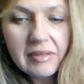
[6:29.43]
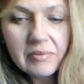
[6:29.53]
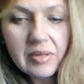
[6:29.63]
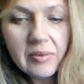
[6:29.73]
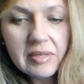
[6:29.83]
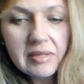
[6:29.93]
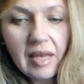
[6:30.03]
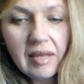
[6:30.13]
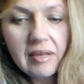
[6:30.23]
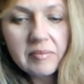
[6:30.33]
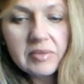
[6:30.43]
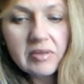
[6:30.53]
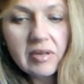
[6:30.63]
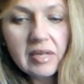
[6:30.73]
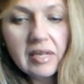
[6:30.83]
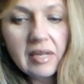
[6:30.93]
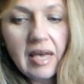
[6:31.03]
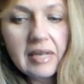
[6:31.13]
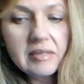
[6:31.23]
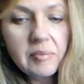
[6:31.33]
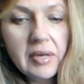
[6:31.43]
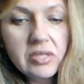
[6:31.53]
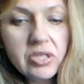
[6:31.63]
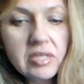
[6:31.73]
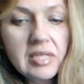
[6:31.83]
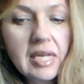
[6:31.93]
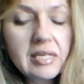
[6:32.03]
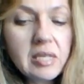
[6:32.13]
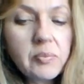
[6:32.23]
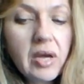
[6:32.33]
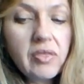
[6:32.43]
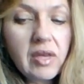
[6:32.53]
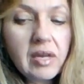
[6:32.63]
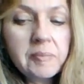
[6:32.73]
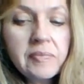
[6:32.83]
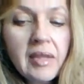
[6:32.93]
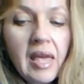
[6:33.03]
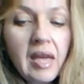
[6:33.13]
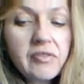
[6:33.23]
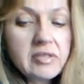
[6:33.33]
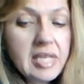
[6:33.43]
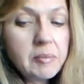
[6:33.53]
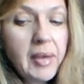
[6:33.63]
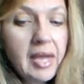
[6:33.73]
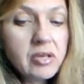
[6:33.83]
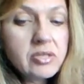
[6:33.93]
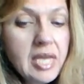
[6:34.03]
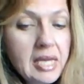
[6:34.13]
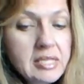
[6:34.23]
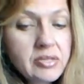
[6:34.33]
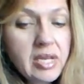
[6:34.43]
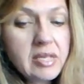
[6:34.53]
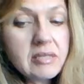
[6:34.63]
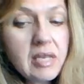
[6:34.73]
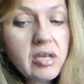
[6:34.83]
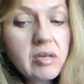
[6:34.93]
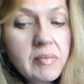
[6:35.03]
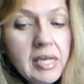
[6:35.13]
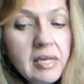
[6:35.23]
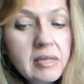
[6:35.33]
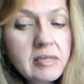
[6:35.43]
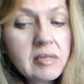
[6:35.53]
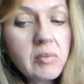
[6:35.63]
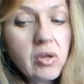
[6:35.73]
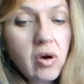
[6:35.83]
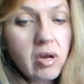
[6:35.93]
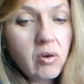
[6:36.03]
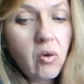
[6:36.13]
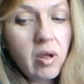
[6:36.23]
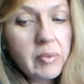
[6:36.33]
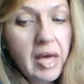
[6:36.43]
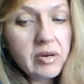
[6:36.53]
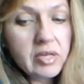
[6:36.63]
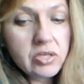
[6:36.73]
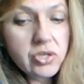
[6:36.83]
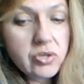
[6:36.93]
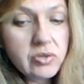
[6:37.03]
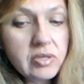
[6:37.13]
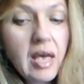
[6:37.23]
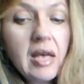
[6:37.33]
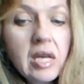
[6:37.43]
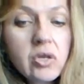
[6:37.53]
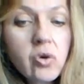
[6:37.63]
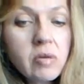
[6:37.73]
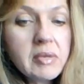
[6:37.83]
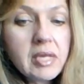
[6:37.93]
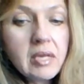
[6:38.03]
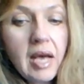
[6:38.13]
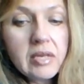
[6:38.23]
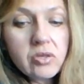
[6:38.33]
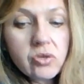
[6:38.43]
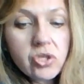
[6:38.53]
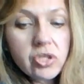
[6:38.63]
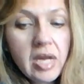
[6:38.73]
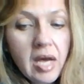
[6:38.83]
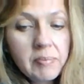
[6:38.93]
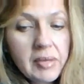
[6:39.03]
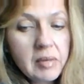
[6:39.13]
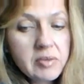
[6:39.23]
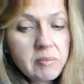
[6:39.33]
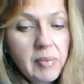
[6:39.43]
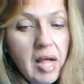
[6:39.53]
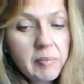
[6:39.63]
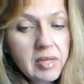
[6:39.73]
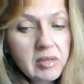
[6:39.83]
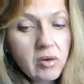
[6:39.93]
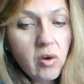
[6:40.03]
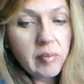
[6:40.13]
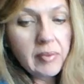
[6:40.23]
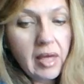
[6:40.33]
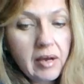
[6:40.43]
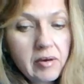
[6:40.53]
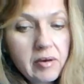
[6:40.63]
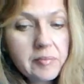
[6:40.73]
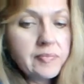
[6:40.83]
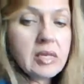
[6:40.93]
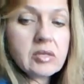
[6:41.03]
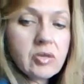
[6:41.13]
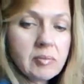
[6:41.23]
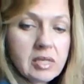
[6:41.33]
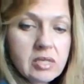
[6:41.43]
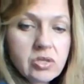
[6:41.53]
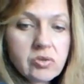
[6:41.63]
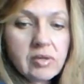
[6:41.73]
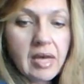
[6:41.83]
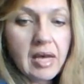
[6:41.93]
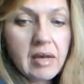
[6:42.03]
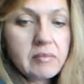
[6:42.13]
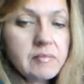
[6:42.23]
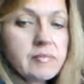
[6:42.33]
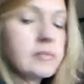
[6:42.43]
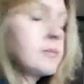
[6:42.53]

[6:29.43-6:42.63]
Where was I? I'm sorry. Ask the patient to take a deep breath in. If there's any pain or tenderness, it could mean some gallbladder issues. Normally, you should not be able to palpate the gallbladder. So I'm going to do that.